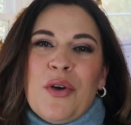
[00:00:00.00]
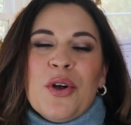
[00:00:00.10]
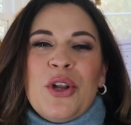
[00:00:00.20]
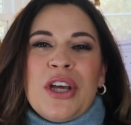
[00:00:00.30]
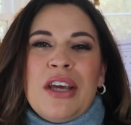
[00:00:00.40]
you
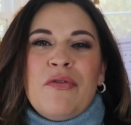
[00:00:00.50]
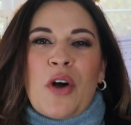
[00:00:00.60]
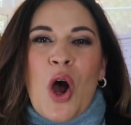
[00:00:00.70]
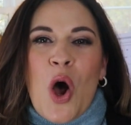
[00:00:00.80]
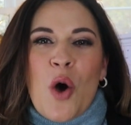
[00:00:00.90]
are looking
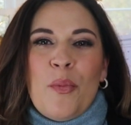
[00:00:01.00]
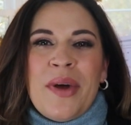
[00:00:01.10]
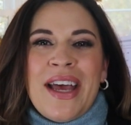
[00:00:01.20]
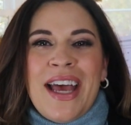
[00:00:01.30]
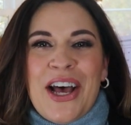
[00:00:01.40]
for hope,
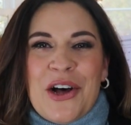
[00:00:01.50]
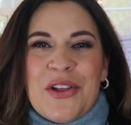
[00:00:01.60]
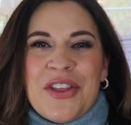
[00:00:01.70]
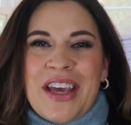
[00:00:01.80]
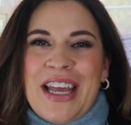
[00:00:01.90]

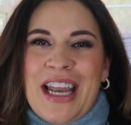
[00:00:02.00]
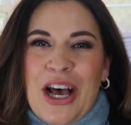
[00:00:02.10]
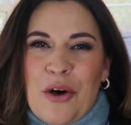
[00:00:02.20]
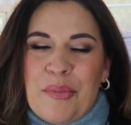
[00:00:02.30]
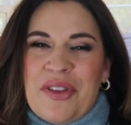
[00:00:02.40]
health, and
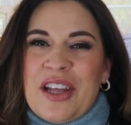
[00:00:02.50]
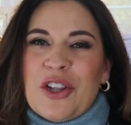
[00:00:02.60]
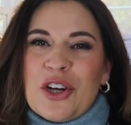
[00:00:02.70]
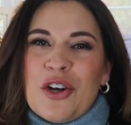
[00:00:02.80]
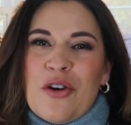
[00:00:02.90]
help, then
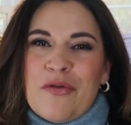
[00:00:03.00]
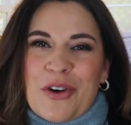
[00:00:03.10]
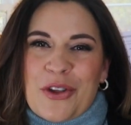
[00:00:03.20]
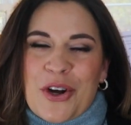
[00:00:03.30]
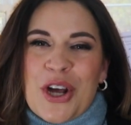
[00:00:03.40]
look no
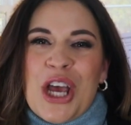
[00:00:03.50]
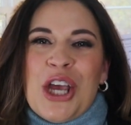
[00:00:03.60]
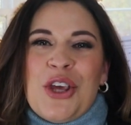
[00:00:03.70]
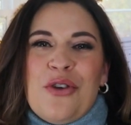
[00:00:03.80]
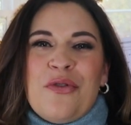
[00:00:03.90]
further.
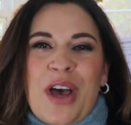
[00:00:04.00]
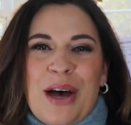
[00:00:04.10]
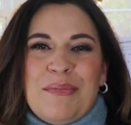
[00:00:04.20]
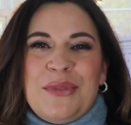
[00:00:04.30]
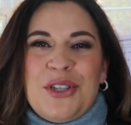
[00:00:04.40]
You've
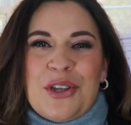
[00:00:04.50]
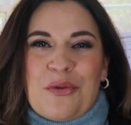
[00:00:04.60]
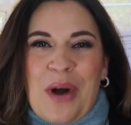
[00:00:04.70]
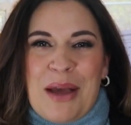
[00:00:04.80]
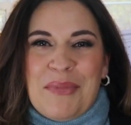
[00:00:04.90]
come to the
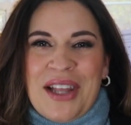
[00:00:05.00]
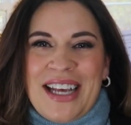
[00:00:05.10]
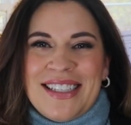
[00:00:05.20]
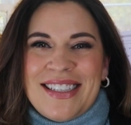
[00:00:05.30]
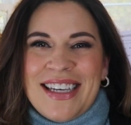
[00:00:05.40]
right
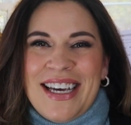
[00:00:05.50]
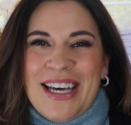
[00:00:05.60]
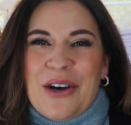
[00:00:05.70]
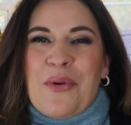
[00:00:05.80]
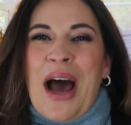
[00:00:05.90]
place.
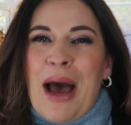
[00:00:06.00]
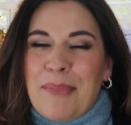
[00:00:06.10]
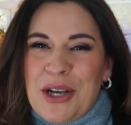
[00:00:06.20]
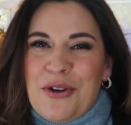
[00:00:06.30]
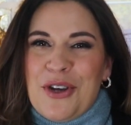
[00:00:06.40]
Well,
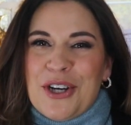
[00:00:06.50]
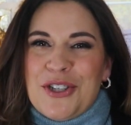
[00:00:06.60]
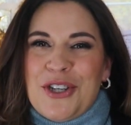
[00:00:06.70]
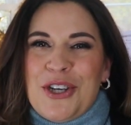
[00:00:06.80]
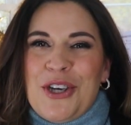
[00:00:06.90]
Happy New Year
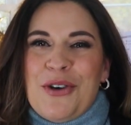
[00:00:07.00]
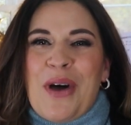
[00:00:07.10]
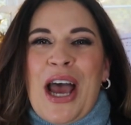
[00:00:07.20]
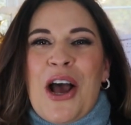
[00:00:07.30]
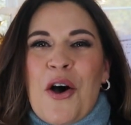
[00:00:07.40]
to
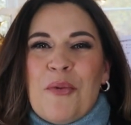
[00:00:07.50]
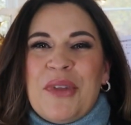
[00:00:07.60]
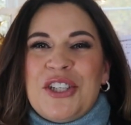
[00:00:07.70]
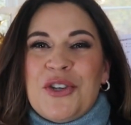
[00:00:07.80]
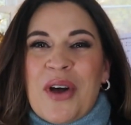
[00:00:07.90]
you. I hope
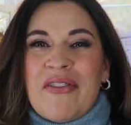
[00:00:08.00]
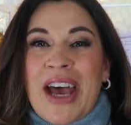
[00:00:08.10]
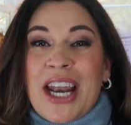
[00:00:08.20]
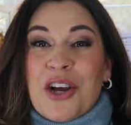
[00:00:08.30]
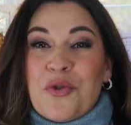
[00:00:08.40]
that you have
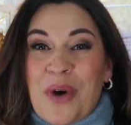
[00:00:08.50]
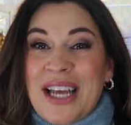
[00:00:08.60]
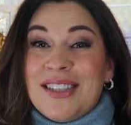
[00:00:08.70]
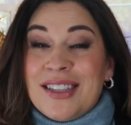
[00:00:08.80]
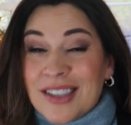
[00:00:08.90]
had a
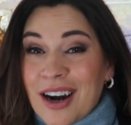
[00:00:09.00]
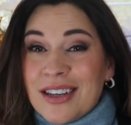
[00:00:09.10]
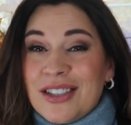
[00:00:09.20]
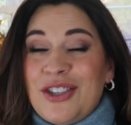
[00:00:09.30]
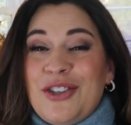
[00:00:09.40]
great
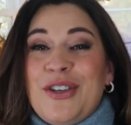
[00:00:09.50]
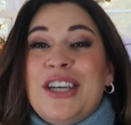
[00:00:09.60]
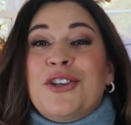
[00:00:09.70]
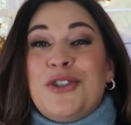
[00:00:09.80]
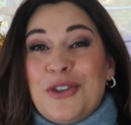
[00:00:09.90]
start to
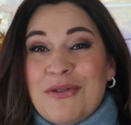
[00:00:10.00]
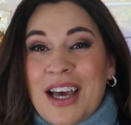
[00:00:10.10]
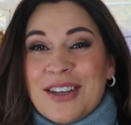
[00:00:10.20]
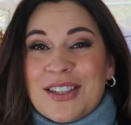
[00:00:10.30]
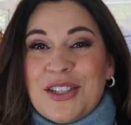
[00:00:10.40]
year
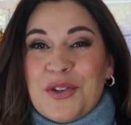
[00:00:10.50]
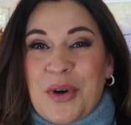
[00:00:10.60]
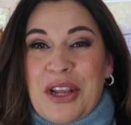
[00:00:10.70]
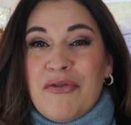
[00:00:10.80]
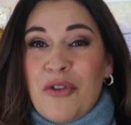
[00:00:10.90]

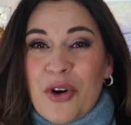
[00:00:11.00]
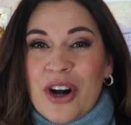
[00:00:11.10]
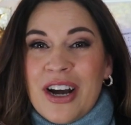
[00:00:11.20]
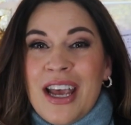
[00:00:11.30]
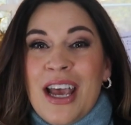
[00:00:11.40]
2024.